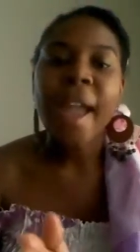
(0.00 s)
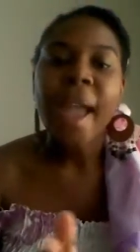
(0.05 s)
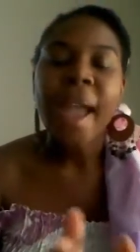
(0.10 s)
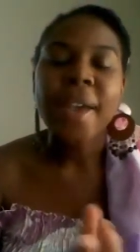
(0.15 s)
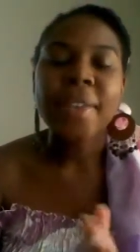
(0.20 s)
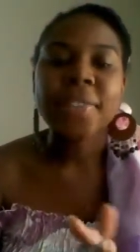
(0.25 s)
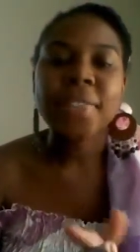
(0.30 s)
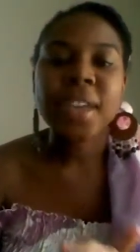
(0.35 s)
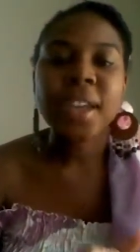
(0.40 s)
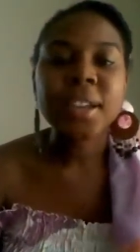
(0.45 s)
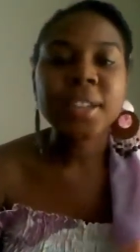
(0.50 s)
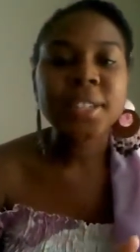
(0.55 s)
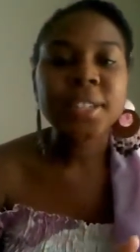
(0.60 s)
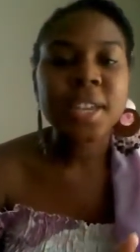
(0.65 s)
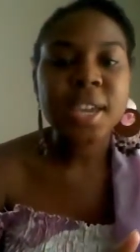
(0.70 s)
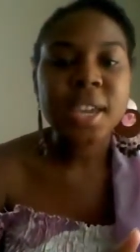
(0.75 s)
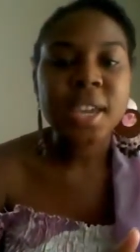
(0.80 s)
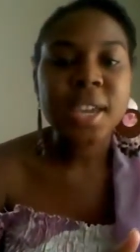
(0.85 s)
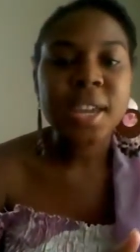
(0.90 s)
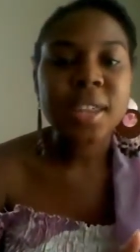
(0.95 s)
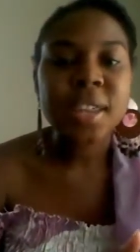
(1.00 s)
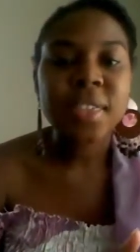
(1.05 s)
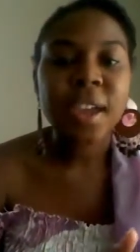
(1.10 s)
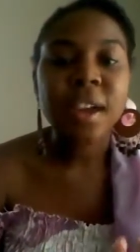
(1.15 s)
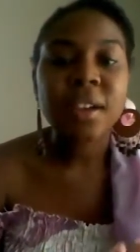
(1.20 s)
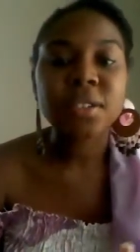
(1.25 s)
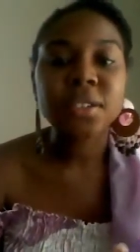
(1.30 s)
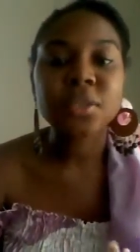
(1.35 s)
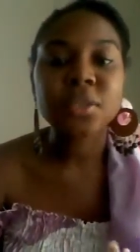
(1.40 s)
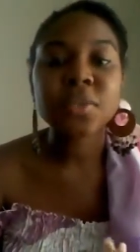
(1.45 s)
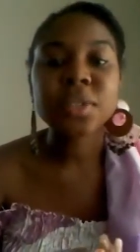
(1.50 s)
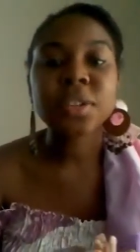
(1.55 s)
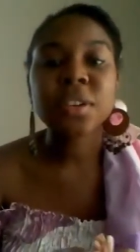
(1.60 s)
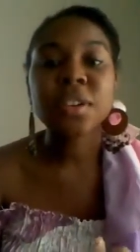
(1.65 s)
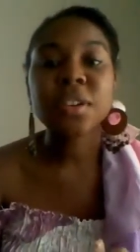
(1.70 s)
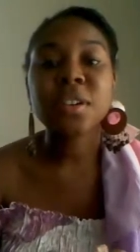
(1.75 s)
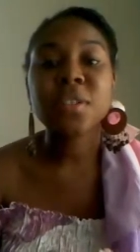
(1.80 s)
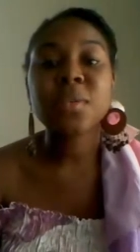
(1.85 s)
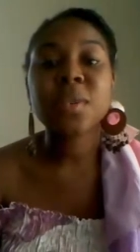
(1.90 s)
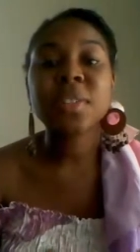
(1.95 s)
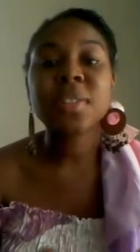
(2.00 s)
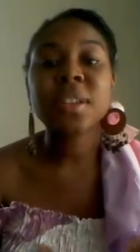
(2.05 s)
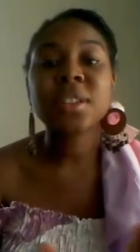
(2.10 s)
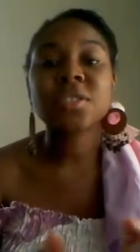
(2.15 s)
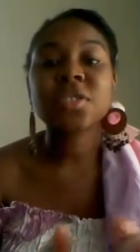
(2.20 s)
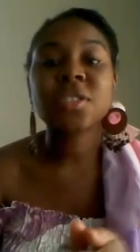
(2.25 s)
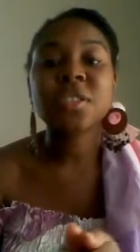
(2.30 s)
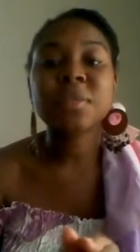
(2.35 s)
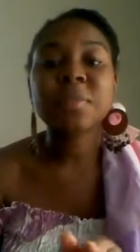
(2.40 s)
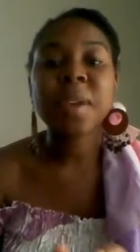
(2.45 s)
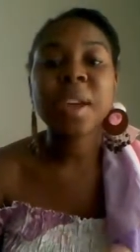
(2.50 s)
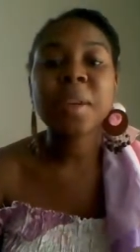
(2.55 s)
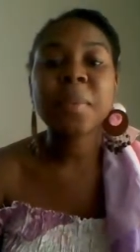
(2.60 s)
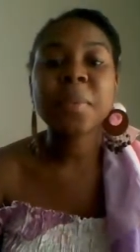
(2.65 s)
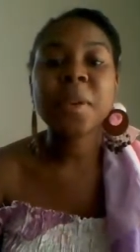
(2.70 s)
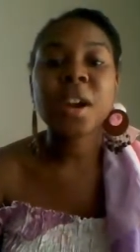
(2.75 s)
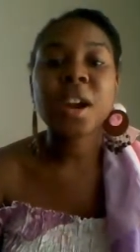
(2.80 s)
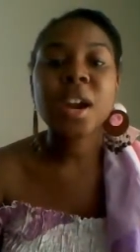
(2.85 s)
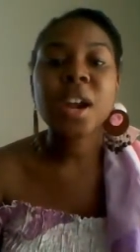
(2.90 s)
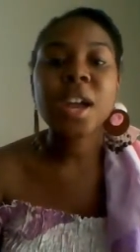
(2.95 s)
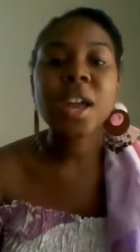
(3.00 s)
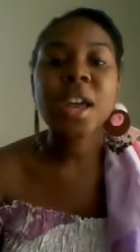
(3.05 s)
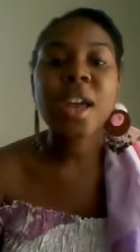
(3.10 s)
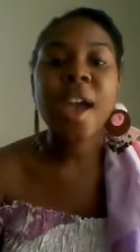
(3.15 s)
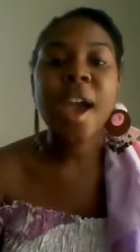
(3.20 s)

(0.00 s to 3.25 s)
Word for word: and they did. They also returned it with a sheet of paper